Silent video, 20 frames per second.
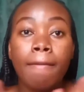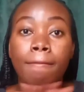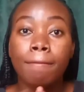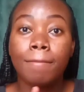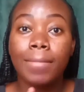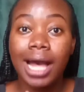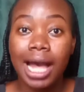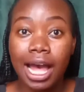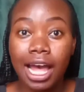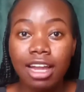
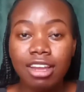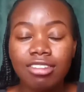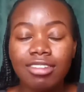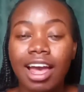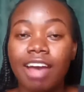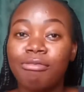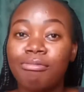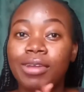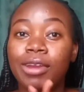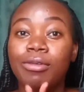but
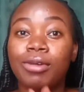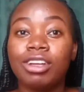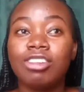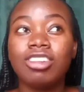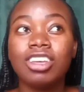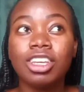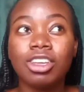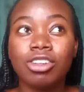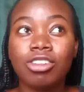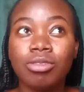I've been
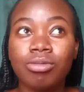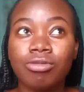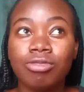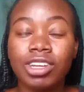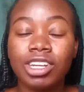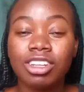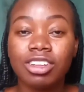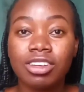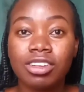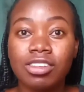watching YouTube
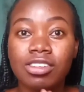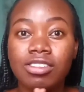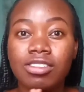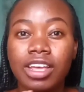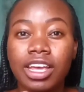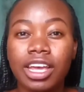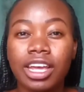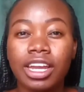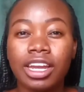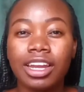videos
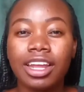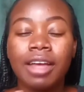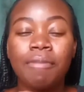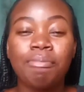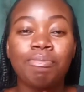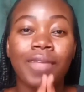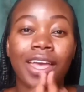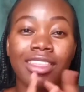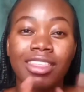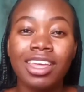and
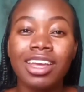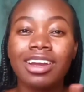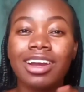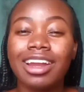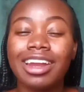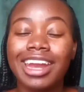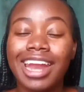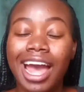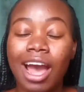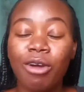I think
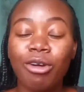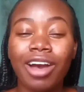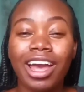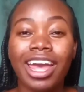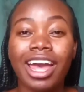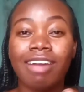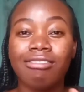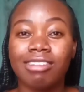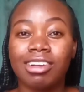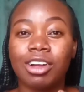now I
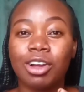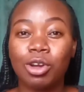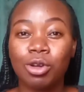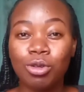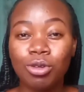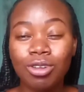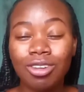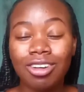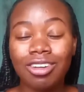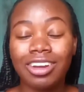have a
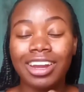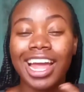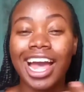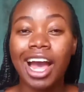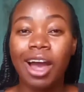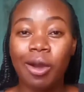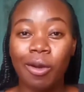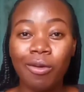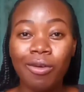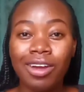clue on
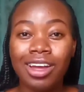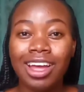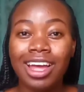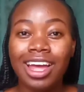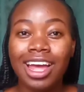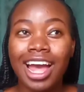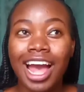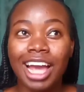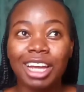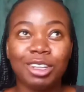how
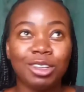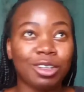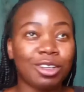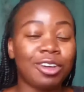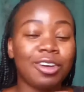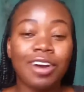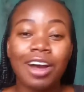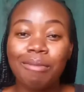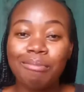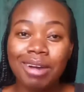I should
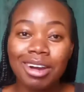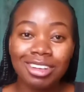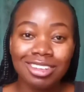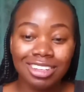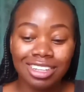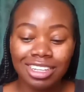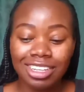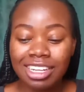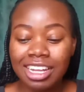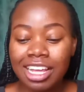go about
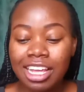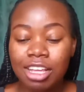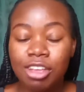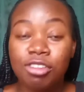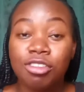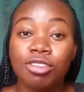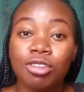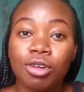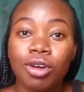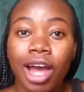it.
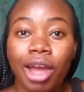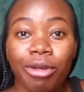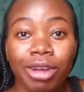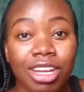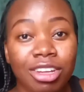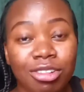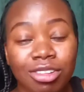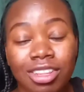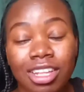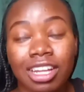So I
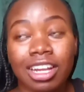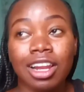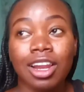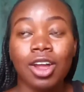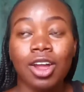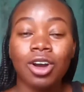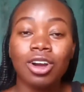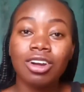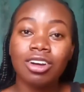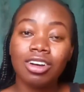went to the
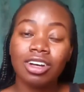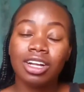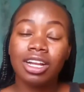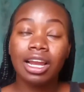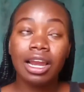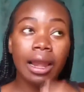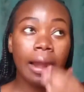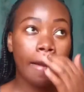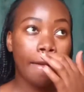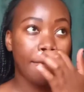
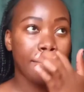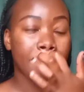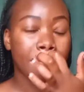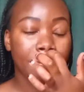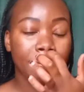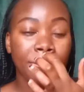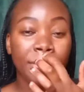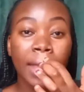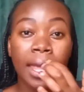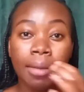local
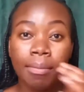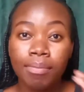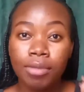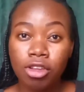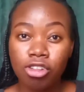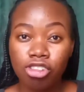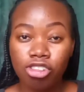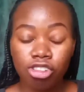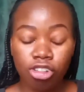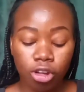
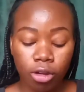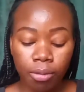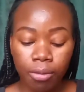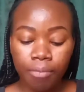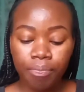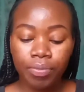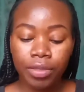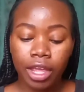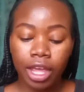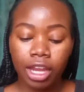beauty shop
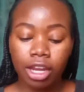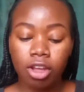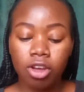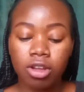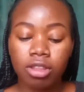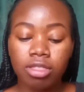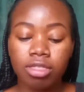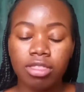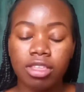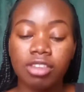and
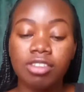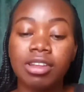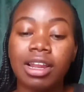got these